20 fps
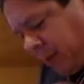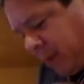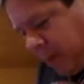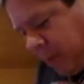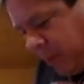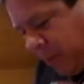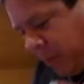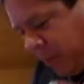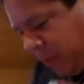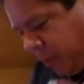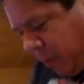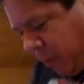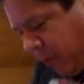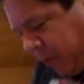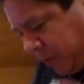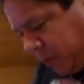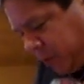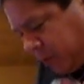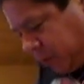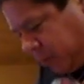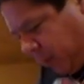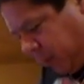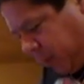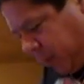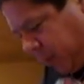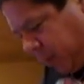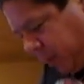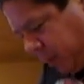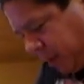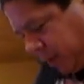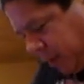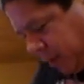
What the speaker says: I'm going to go ahead and show you